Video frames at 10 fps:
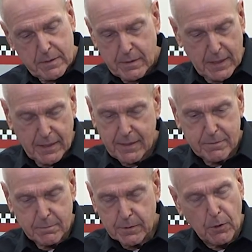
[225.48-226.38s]

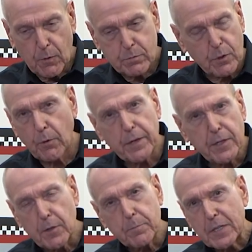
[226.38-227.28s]
we're going
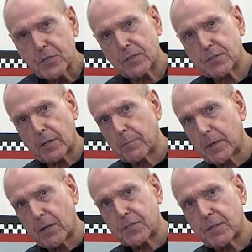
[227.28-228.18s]
into emissions on
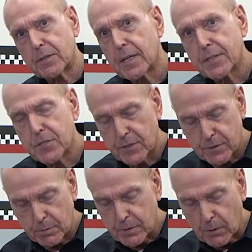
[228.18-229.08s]
military
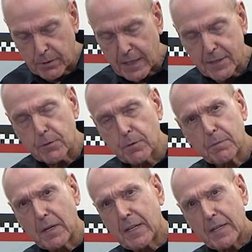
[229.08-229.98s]
engines. We're going
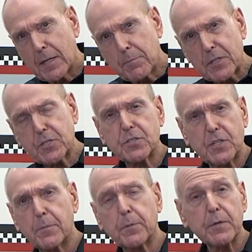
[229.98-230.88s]
into emissions
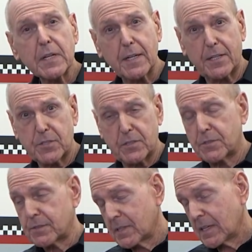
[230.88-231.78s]
on marine
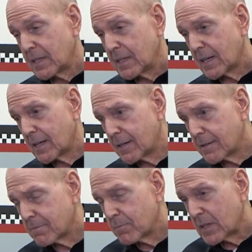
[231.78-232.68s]
engines.
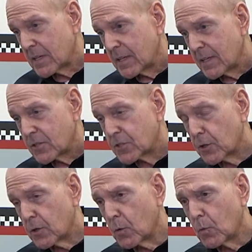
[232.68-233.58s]

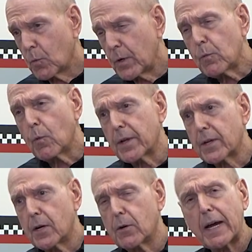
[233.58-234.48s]
So we want to
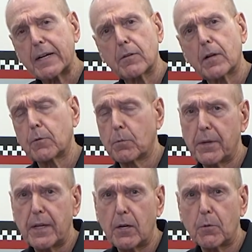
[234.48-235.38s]
know accurately where
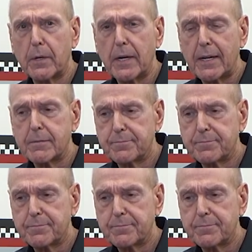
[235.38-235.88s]
the hell we're at.